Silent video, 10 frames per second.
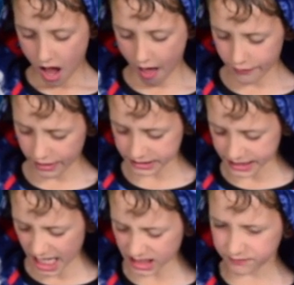And then the
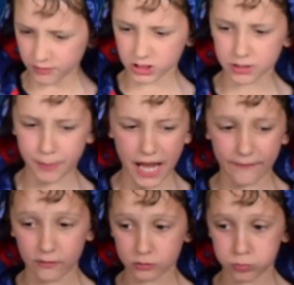Saints versus the
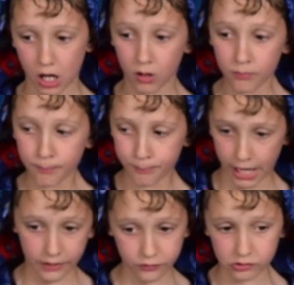Panthers. Well,
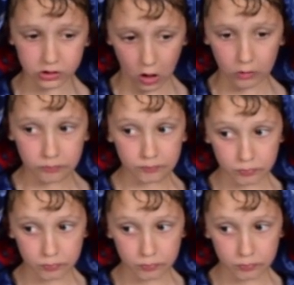Panthers are,